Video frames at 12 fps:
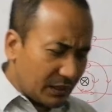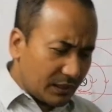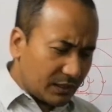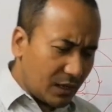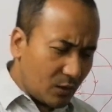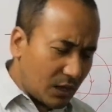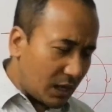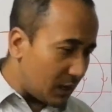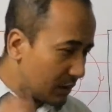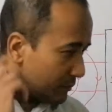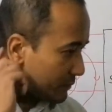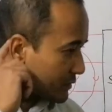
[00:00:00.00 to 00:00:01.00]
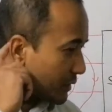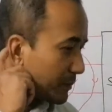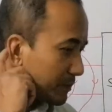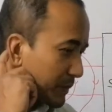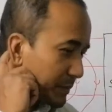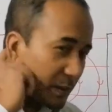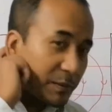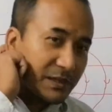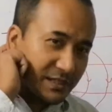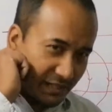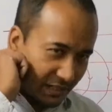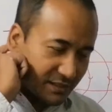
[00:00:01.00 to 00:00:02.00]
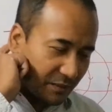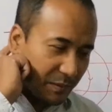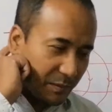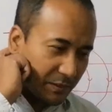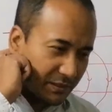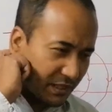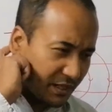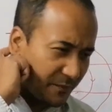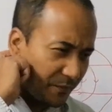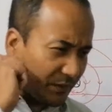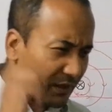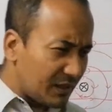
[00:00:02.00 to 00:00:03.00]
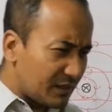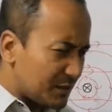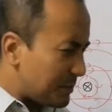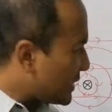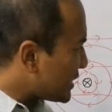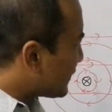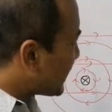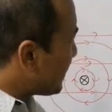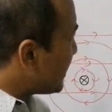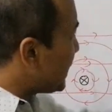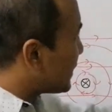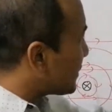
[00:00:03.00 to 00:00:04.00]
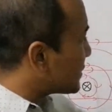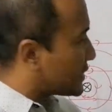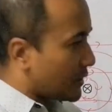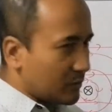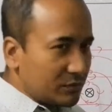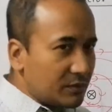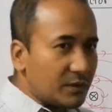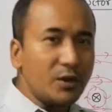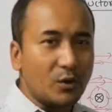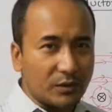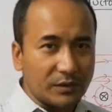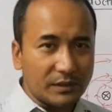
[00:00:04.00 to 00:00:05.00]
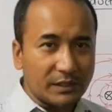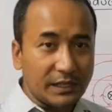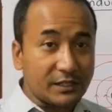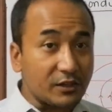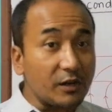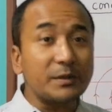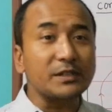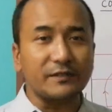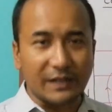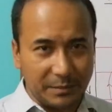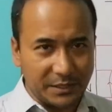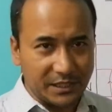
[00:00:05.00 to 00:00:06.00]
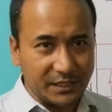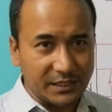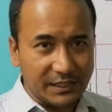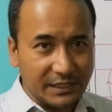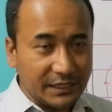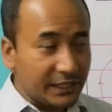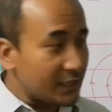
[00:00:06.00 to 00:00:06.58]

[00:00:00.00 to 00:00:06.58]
Now some people say, so because of gravity it comes down. No, it's not because of gravity. It's